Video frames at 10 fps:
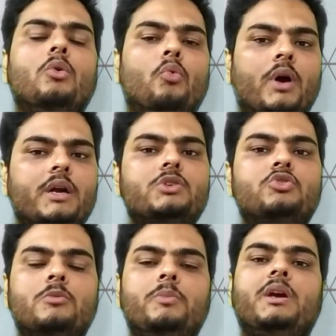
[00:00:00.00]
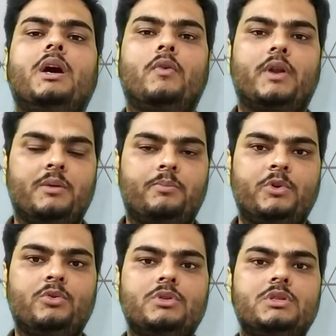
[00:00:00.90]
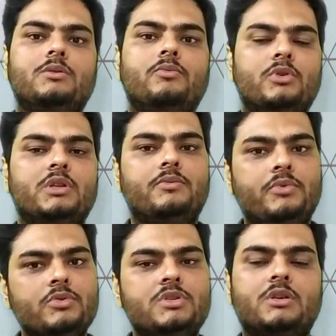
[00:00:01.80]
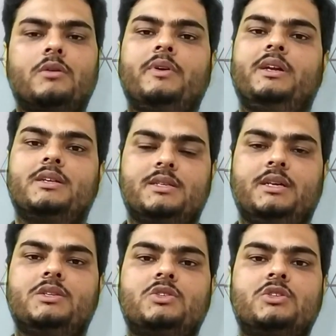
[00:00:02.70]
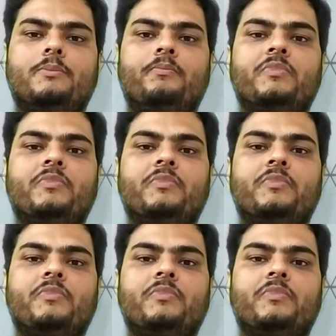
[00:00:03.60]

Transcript: what should be our approach for the future of data science?